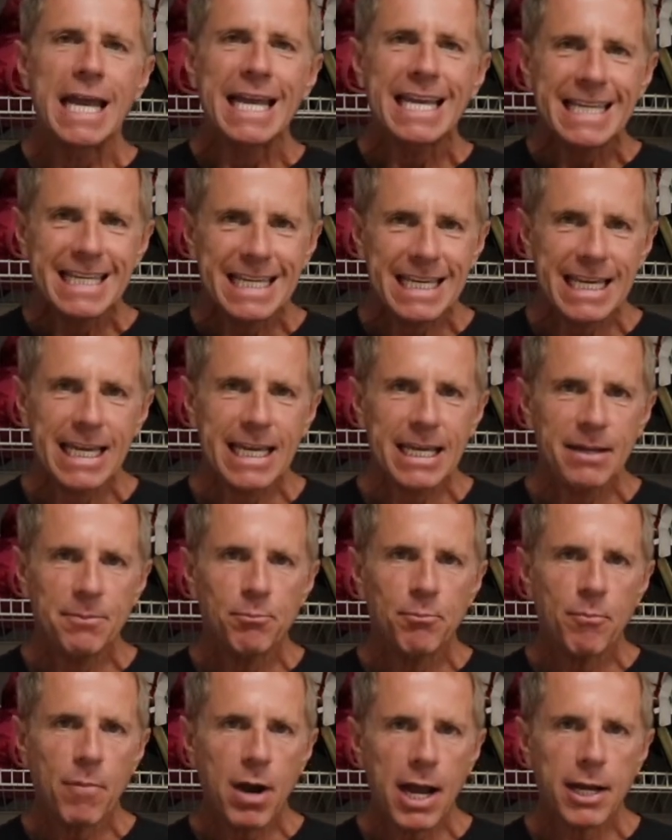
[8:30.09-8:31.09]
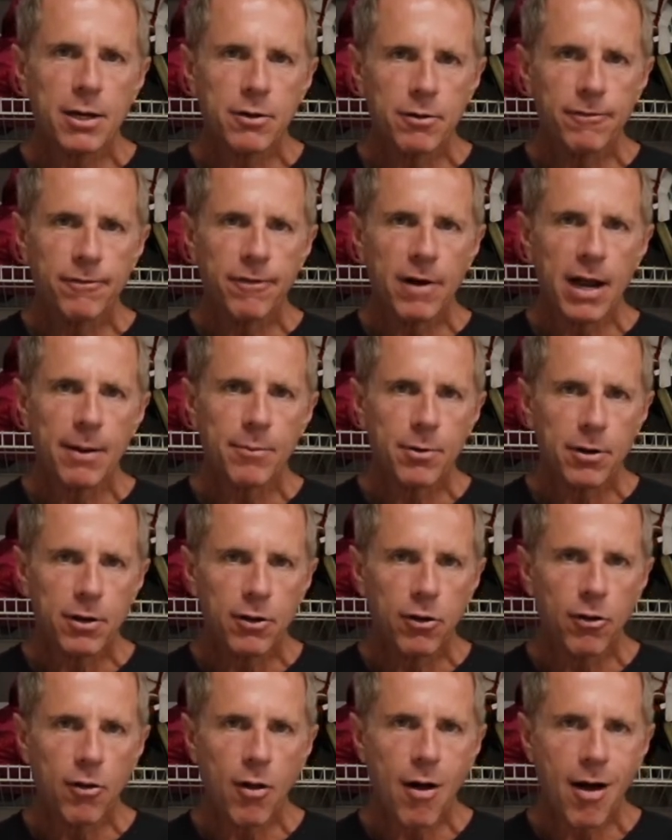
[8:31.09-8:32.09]
Keep microfiber
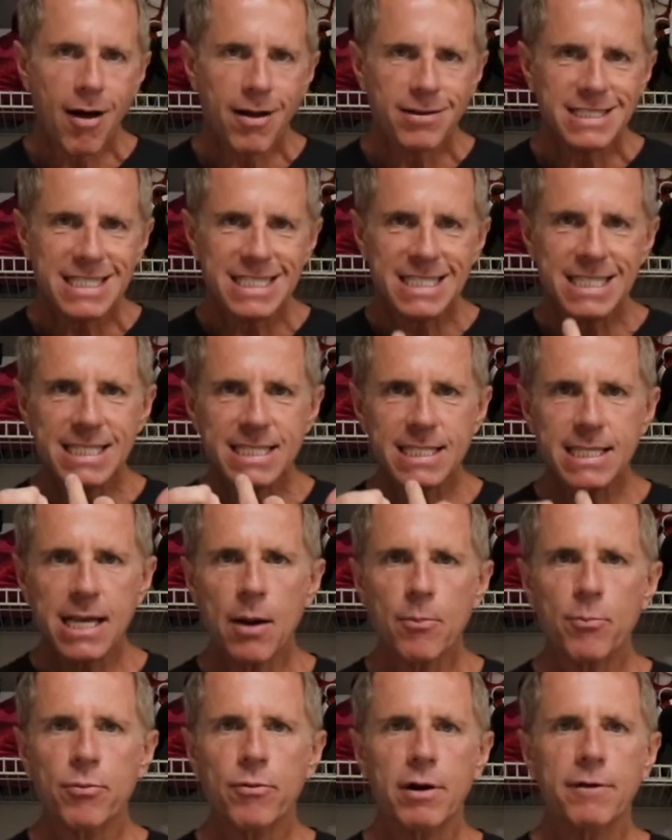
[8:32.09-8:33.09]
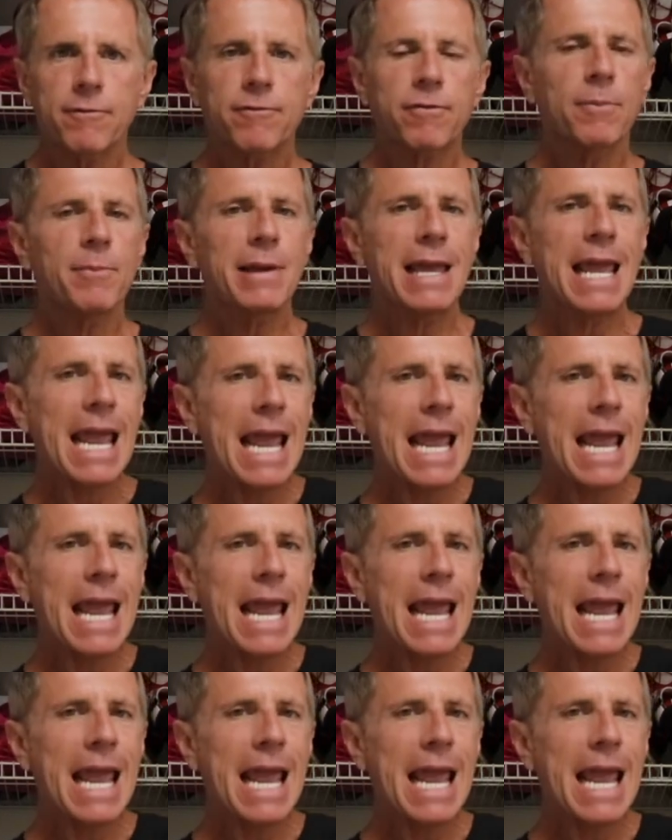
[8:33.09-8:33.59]
cloths separate from